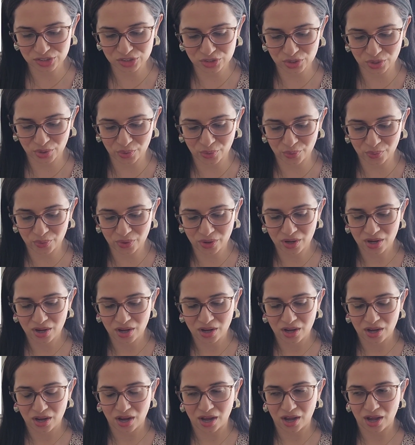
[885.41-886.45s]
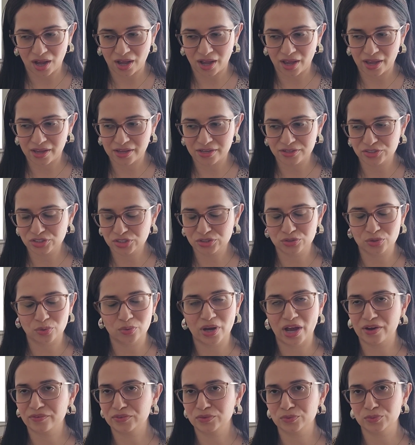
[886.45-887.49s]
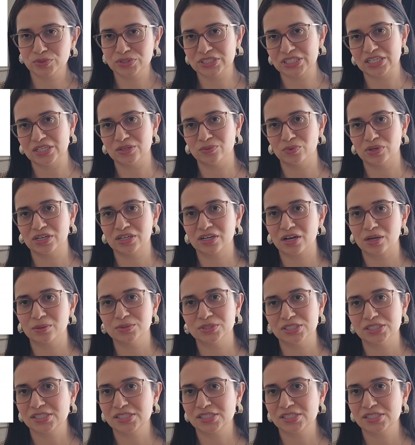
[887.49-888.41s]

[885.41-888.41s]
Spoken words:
So I just don't have a routine when it comes to